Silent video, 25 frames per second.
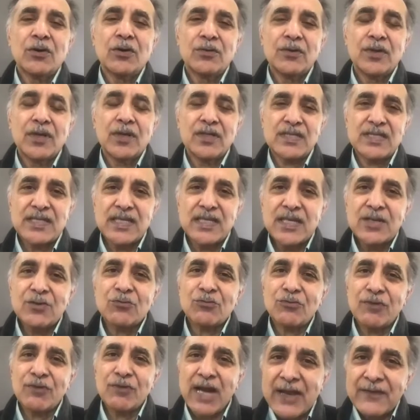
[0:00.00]
a city
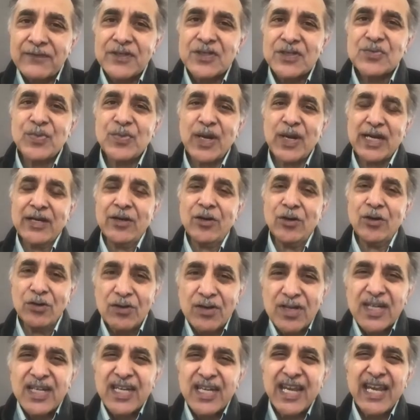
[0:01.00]
ravaged by
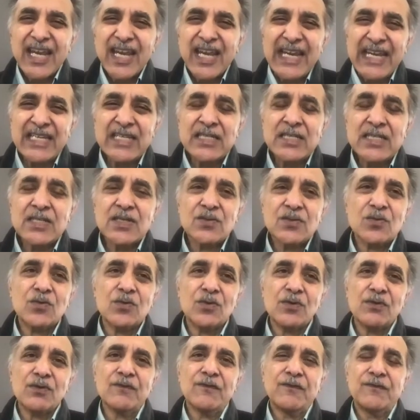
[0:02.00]
hurricanes
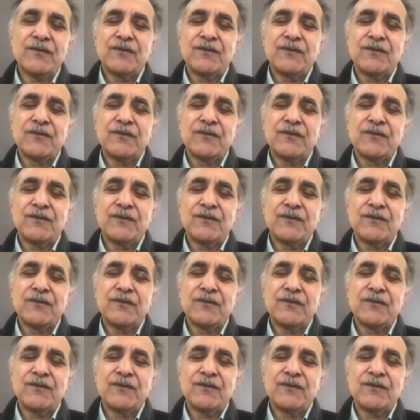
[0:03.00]
or